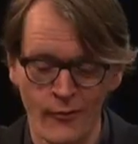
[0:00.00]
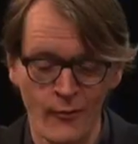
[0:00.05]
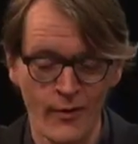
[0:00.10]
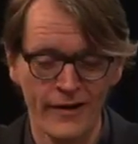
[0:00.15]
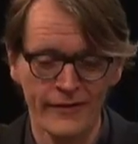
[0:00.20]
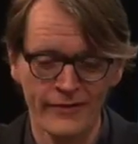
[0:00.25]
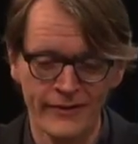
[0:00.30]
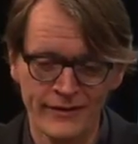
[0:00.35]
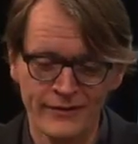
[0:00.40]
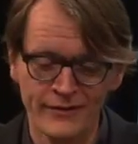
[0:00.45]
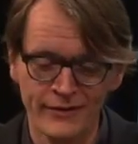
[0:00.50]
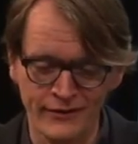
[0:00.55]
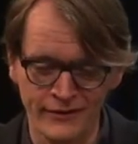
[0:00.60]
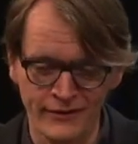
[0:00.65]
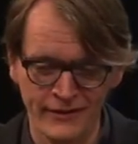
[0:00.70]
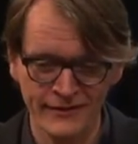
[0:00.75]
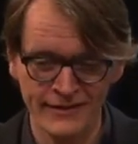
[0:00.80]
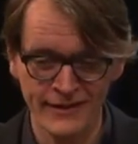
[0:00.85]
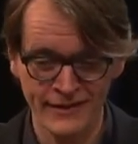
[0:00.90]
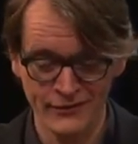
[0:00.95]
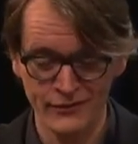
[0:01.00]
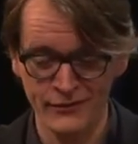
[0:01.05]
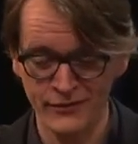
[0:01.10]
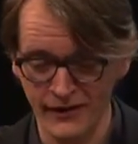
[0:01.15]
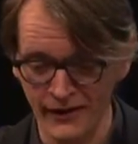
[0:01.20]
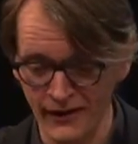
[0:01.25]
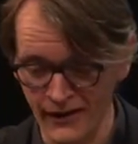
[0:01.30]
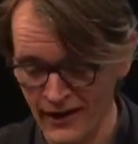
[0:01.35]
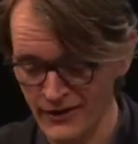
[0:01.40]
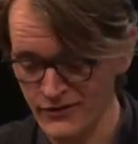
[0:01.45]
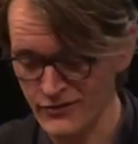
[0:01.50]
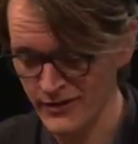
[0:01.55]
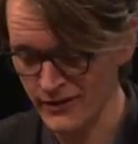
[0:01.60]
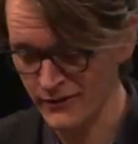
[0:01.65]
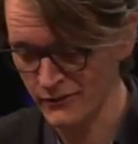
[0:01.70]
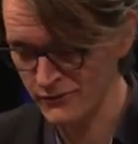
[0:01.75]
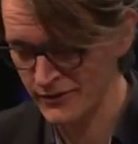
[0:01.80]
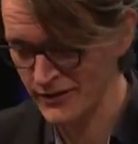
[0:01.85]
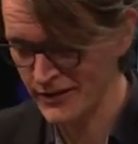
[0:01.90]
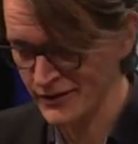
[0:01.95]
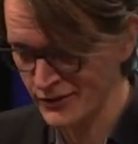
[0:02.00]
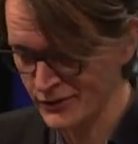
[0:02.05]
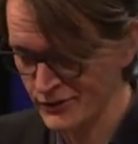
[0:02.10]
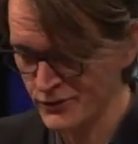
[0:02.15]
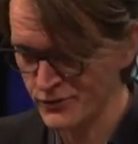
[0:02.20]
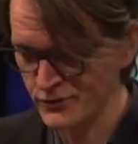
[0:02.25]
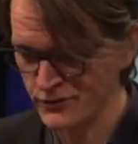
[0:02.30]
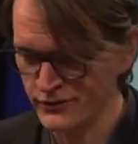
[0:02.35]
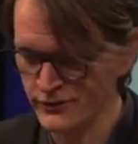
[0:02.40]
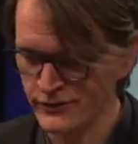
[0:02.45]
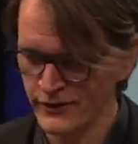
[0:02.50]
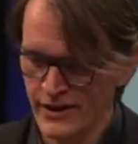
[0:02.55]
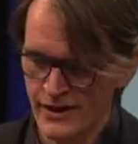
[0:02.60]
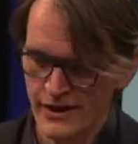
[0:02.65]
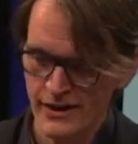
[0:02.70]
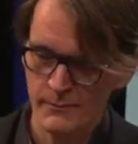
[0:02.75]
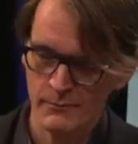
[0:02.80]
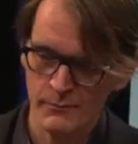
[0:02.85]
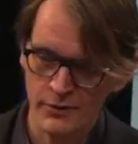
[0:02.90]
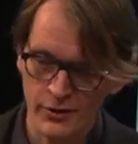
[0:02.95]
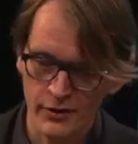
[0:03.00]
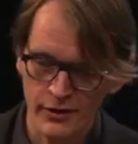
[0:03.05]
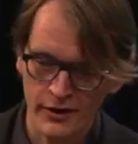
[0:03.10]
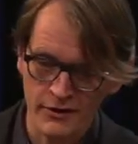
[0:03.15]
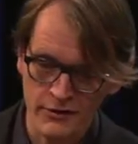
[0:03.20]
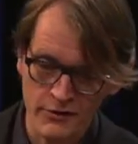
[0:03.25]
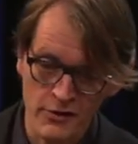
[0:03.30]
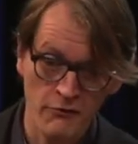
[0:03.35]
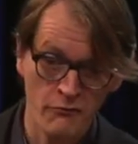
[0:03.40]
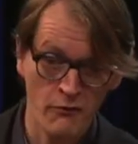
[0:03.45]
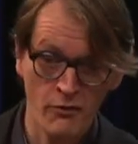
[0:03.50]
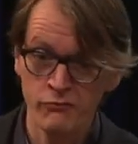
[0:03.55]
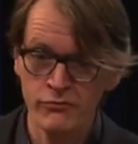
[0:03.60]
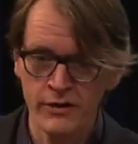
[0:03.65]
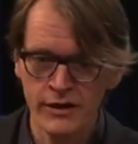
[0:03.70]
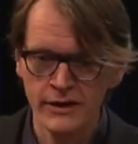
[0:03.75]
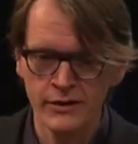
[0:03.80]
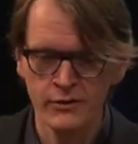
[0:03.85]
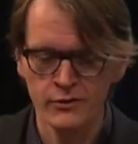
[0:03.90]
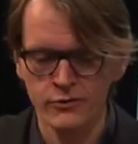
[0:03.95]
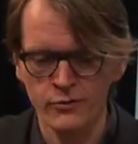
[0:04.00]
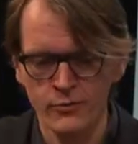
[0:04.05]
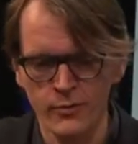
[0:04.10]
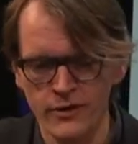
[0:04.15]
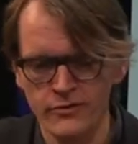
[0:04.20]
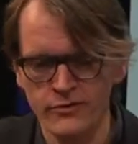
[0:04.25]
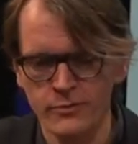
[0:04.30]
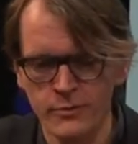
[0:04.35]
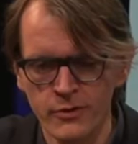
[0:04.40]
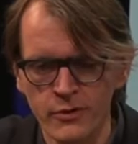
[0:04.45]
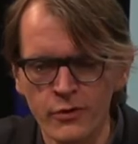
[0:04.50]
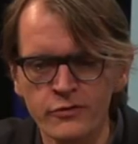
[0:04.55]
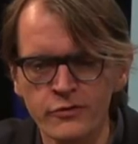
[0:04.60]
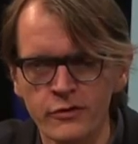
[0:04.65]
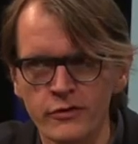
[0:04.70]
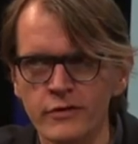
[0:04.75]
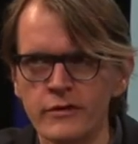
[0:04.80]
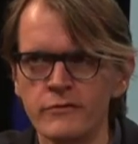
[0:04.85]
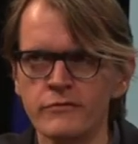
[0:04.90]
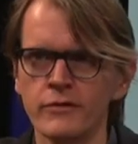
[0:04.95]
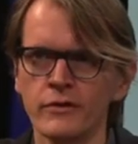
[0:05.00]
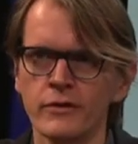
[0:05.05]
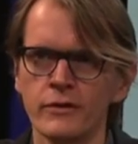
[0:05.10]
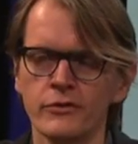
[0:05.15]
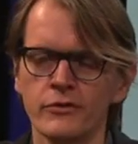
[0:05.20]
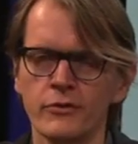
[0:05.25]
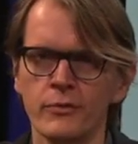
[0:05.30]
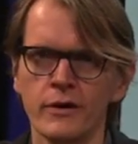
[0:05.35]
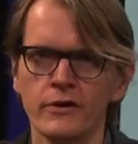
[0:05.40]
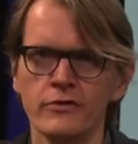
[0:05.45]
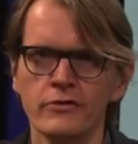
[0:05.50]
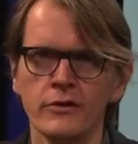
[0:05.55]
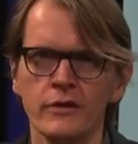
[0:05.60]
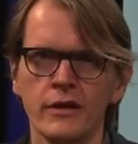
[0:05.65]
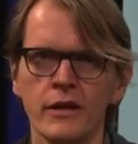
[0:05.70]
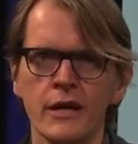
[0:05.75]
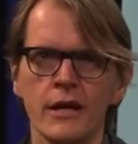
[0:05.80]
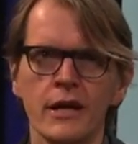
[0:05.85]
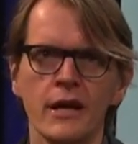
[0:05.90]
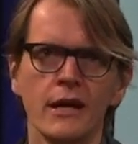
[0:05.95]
well, this is this is a, actually a really good, but uh, a, a, really good question, but also a difficult question.